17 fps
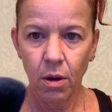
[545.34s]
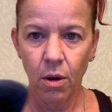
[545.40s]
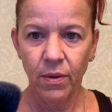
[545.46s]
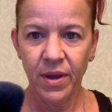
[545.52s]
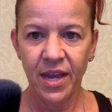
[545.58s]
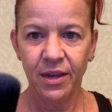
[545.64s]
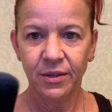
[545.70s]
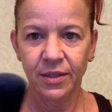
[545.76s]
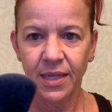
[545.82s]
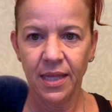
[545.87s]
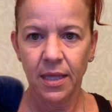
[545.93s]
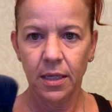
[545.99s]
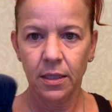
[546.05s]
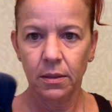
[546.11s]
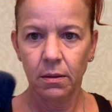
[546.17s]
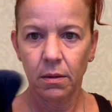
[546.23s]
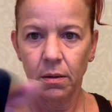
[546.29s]
And he goes like
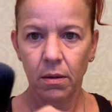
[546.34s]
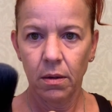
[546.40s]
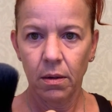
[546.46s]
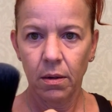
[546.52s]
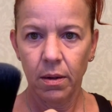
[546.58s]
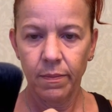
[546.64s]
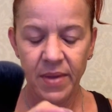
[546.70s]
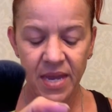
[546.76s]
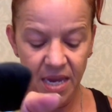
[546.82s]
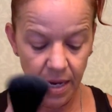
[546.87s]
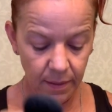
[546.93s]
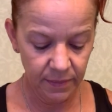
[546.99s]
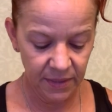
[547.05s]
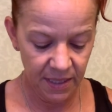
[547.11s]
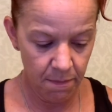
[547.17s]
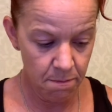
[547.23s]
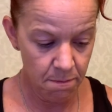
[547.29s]
this,
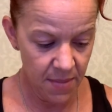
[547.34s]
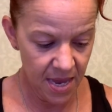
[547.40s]
becomes a mist.